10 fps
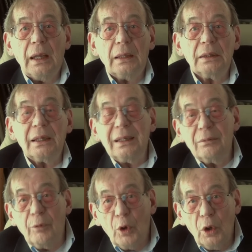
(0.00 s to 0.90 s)
and then
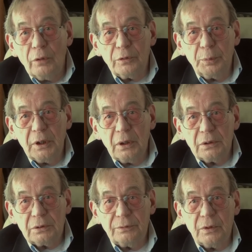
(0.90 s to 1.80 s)
involved
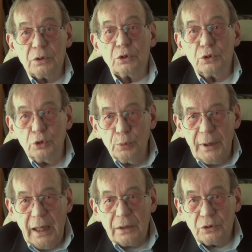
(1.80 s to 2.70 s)
because of the
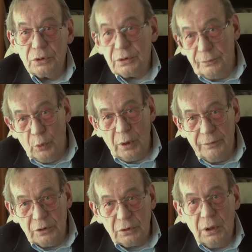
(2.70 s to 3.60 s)
stupid actions of one
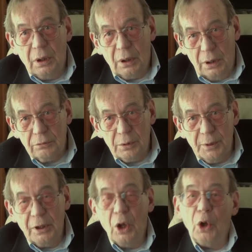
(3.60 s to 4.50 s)
of his
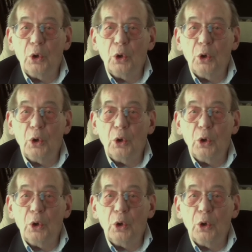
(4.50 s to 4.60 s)
countrymen,